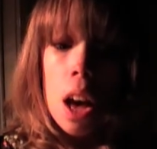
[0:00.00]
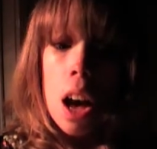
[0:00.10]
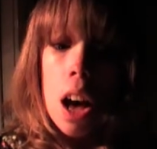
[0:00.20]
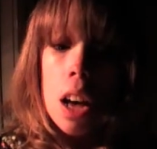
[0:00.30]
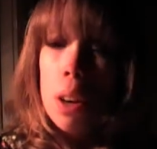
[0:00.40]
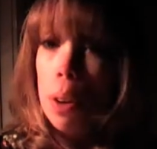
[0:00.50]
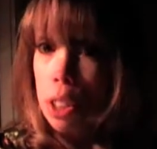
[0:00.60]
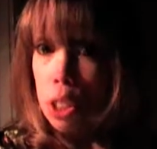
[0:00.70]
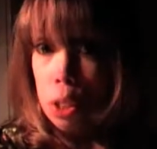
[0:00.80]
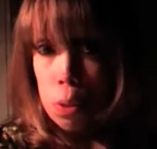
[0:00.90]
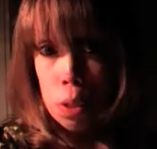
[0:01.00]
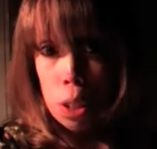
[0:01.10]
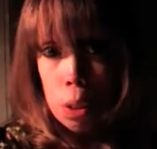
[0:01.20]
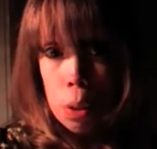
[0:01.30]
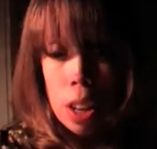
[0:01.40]
uh, questions for
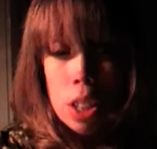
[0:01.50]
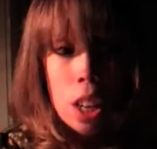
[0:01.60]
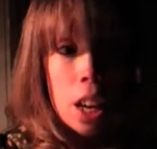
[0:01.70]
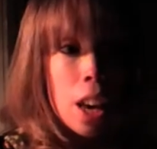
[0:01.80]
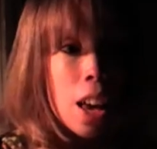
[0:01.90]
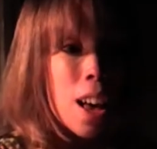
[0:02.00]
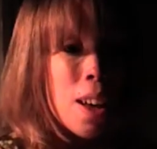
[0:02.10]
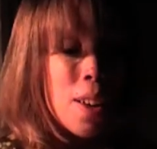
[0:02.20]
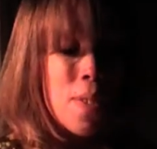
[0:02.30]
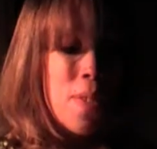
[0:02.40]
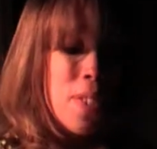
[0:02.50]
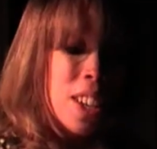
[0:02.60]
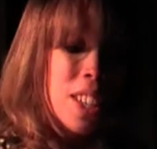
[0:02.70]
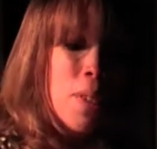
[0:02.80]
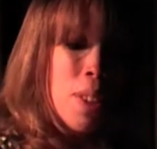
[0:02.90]
you actually
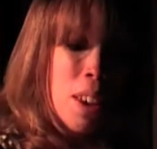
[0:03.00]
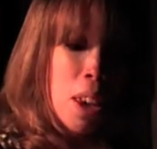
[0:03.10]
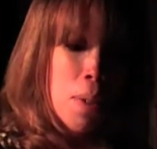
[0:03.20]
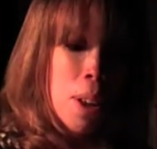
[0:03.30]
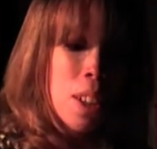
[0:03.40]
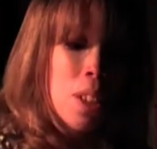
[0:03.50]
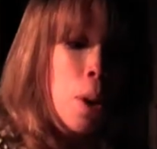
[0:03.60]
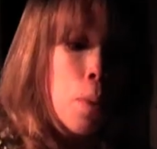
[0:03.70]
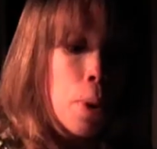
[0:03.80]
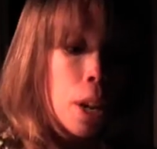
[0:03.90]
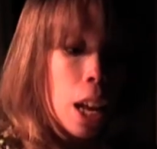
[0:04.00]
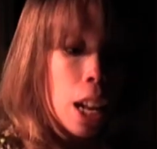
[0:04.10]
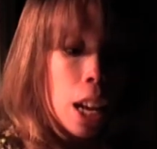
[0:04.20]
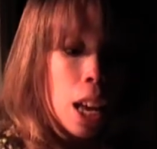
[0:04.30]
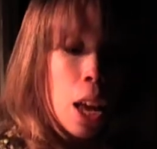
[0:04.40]
because um, I've been thinking about this quite a bit
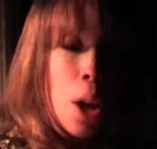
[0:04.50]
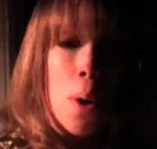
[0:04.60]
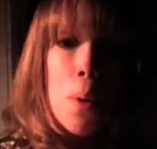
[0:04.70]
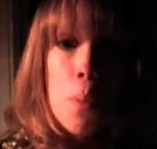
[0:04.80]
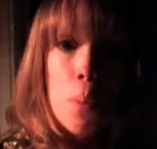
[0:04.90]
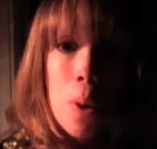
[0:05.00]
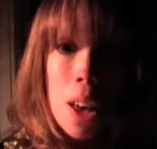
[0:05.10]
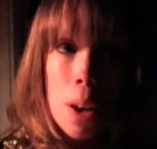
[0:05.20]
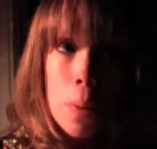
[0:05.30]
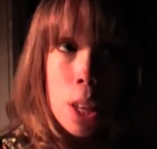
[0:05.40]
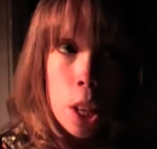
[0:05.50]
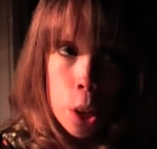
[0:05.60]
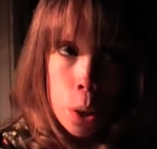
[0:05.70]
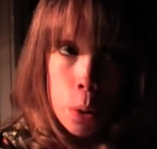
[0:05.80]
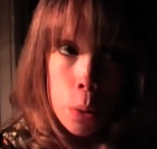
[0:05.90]
lately. Where were
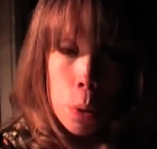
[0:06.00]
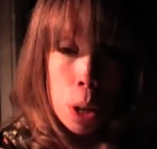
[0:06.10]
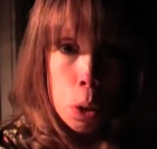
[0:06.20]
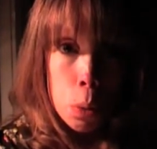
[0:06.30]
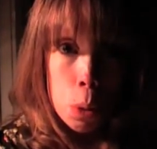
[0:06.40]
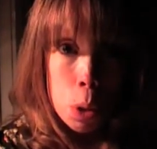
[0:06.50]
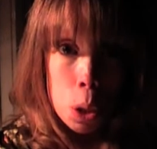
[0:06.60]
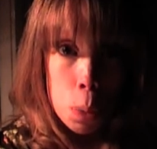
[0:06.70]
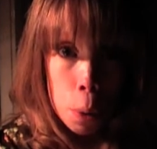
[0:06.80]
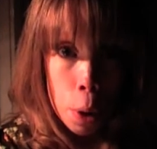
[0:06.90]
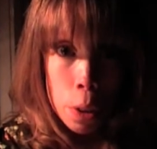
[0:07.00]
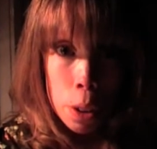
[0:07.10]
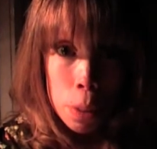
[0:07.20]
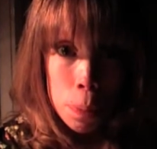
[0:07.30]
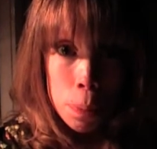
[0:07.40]
you when your waters broke?
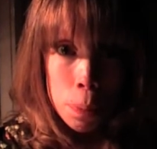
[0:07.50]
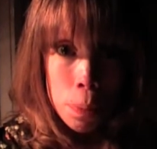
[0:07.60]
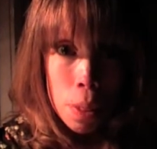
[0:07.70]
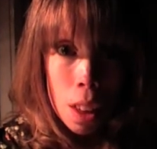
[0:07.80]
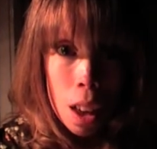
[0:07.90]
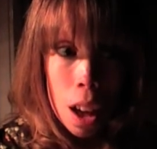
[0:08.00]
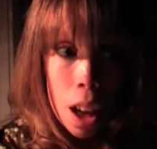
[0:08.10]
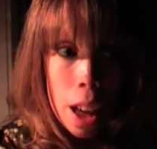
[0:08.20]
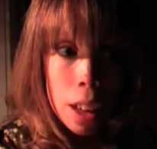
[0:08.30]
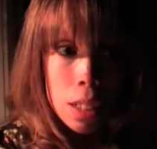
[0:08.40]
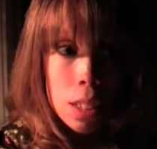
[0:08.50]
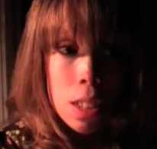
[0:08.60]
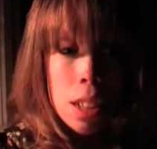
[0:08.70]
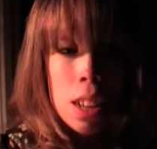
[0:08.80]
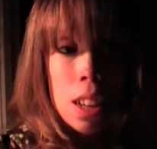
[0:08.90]
And
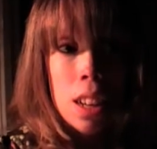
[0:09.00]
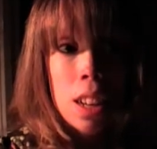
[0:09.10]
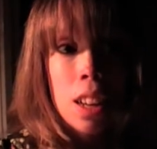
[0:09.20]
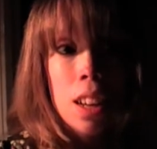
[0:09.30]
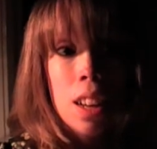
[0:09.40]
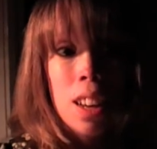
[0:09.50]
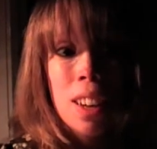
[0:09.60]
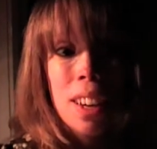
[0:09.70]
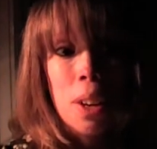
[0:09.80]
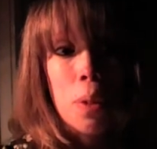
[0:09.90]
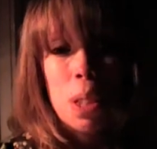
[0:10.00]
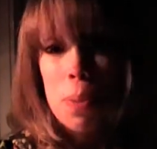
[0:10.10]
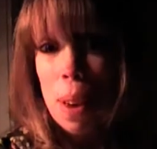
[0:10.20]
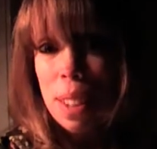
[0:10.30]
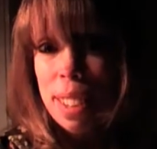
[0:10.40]
you know, was it
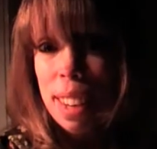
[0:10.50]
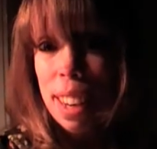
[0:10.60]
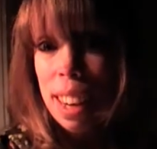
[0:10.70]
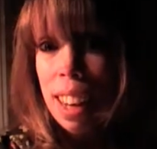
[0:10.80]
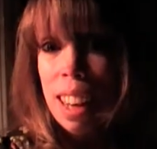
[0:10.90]
messy?